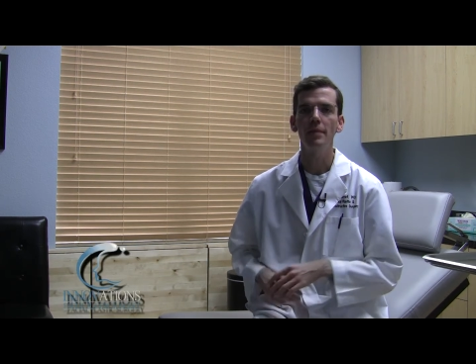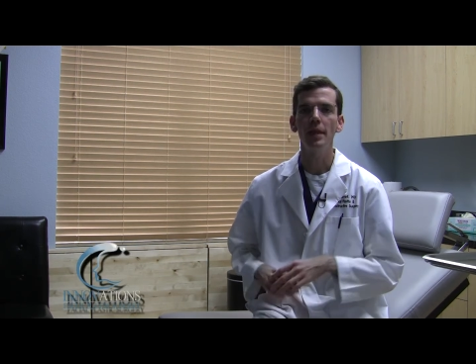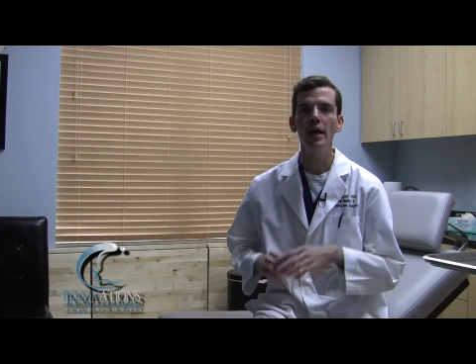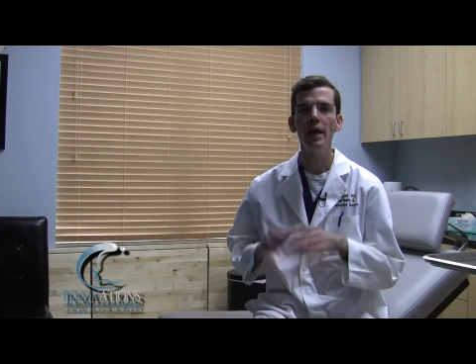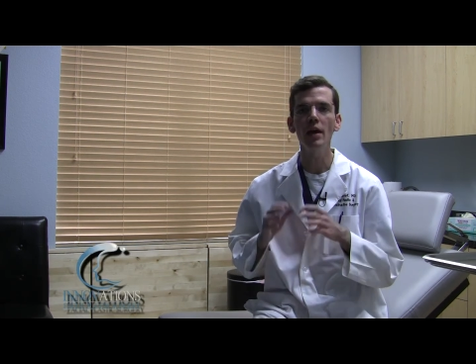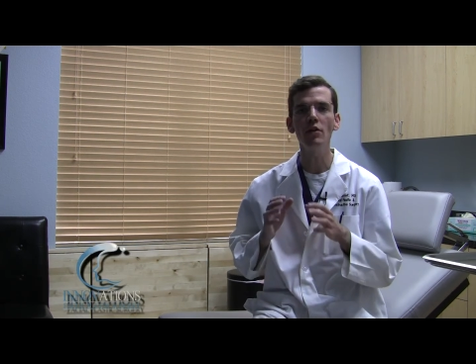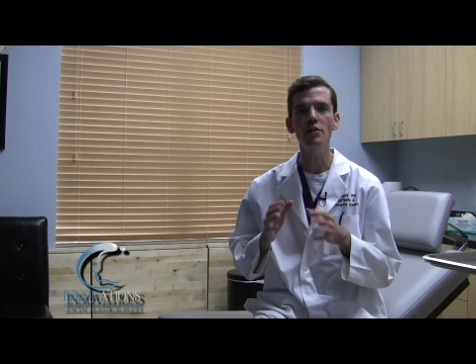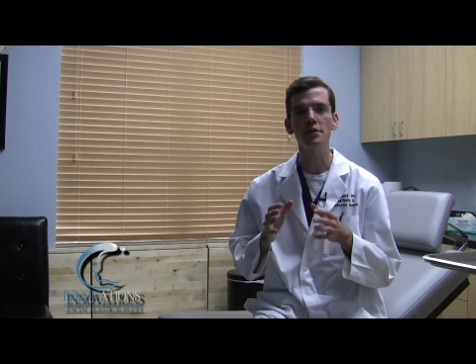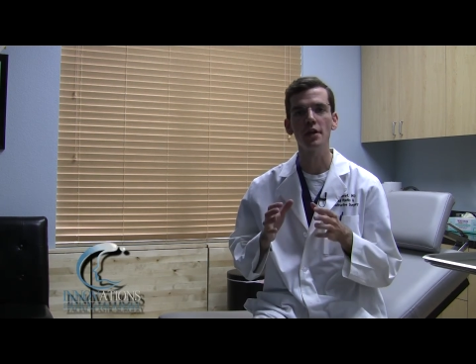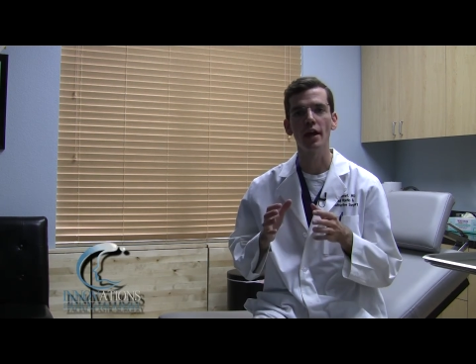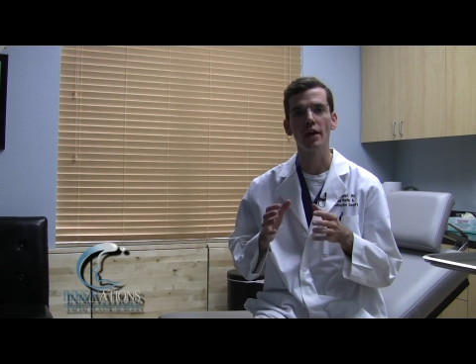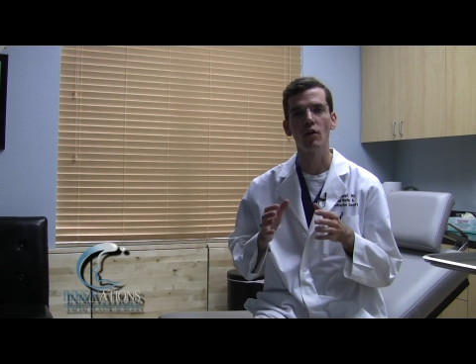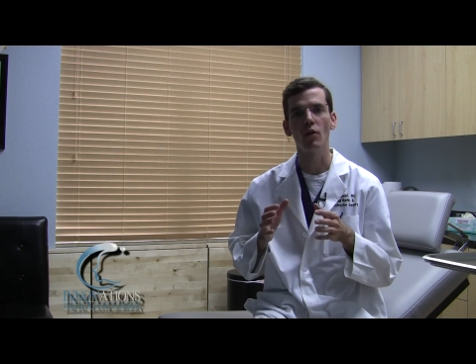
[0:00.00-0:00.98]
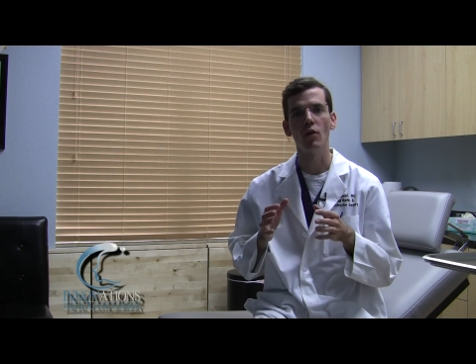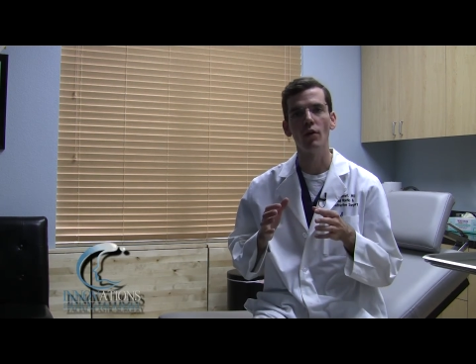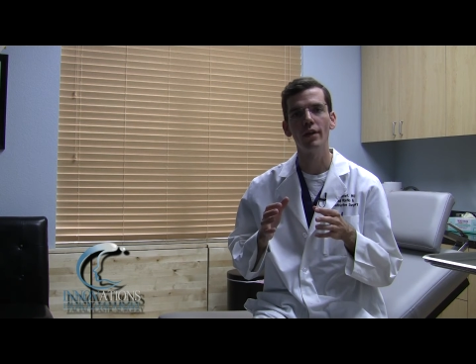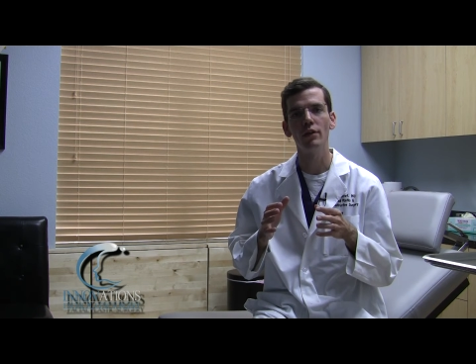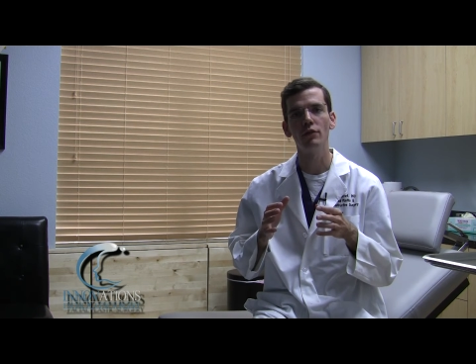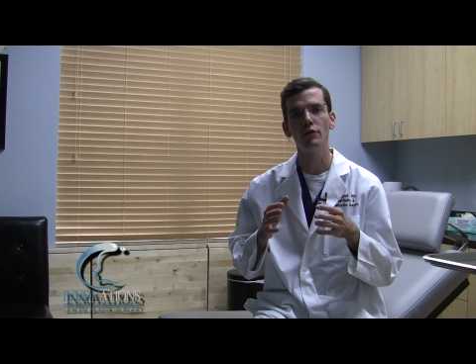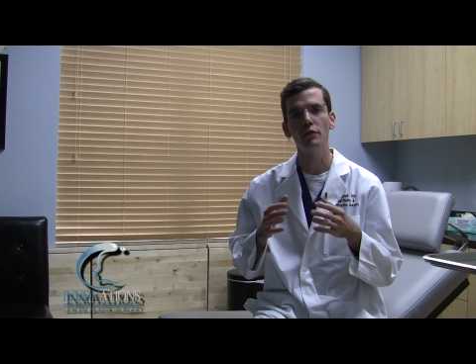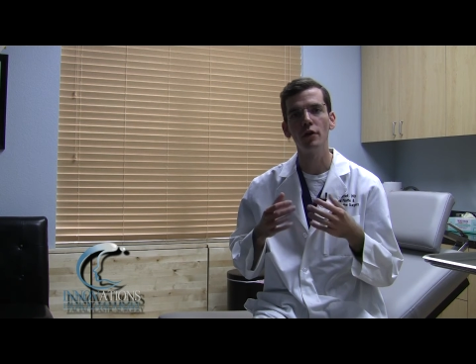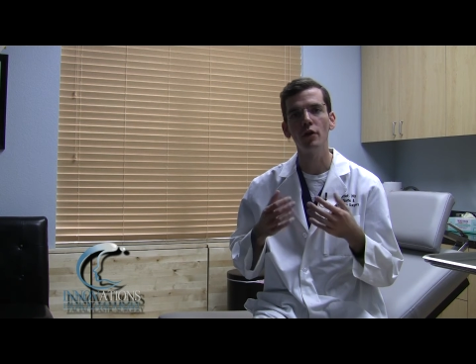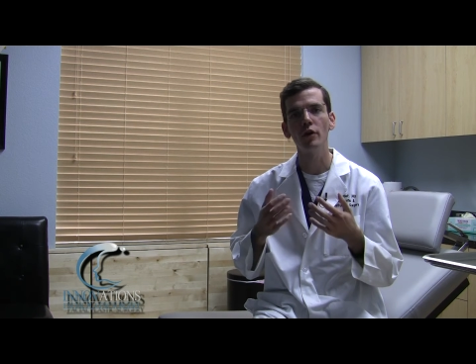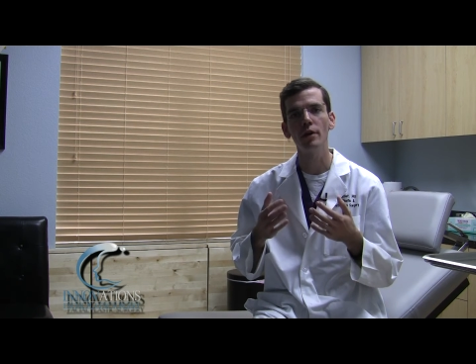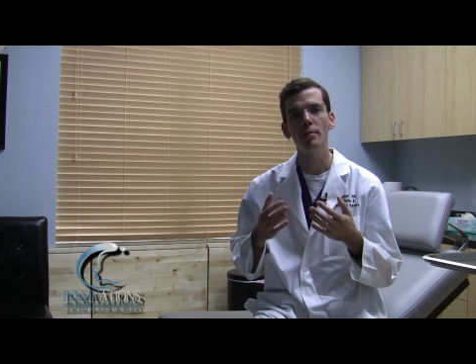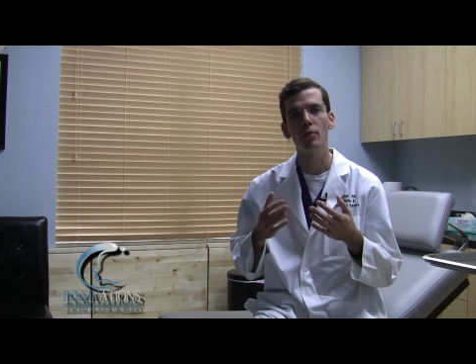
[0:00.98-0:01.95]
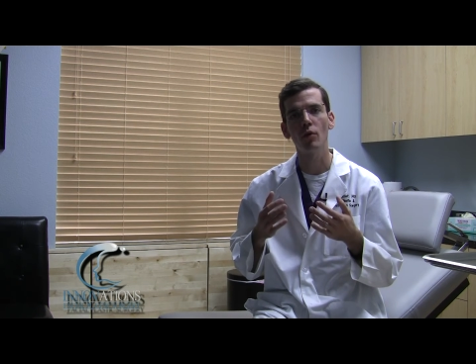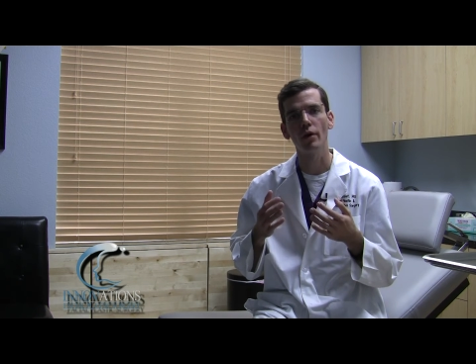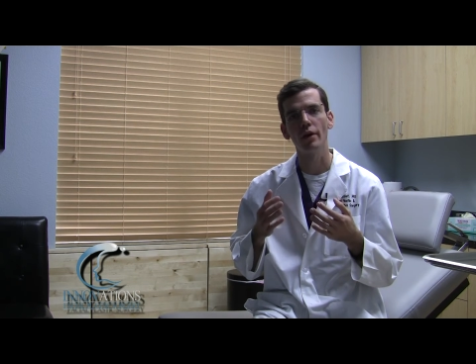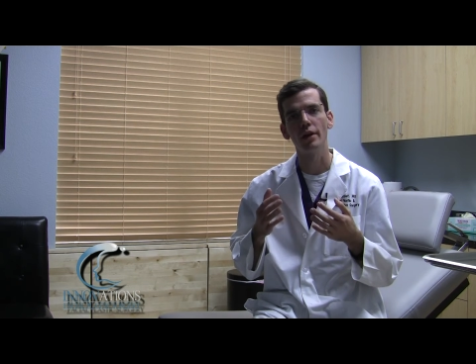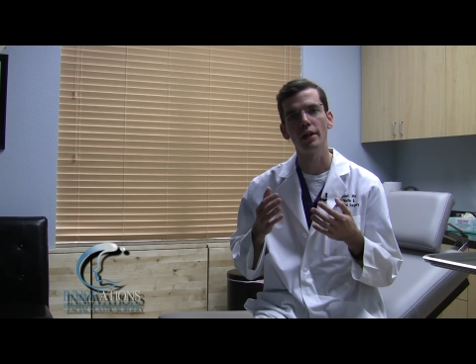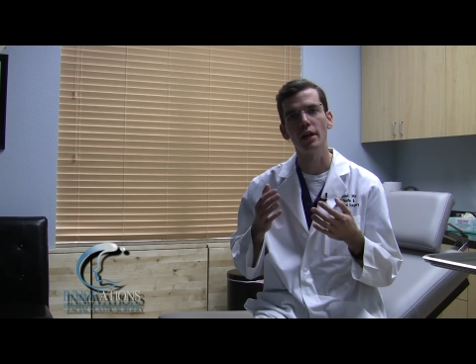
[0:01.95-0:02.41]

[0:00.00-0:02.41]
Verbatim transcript: The hair cycle is very important